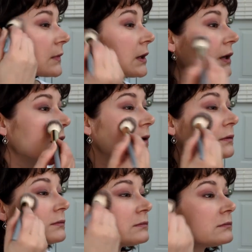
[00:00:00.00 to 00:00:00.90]
Yeah.
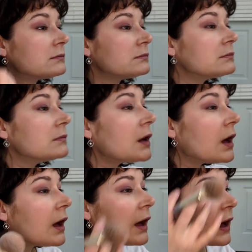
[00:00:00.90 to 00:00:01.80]

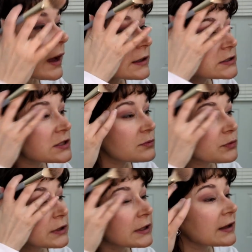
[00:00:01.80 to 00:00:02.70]
I actually
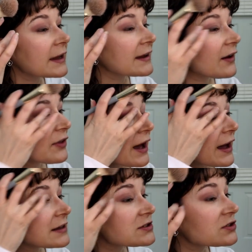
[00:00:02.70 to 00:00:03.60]
really like how the
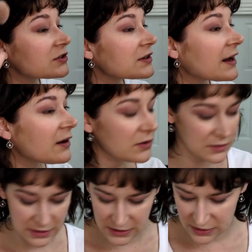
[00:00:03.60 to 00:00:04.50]
eyes turned out.
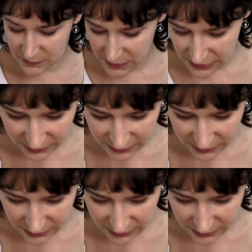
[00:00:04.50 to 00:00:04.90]
It could be a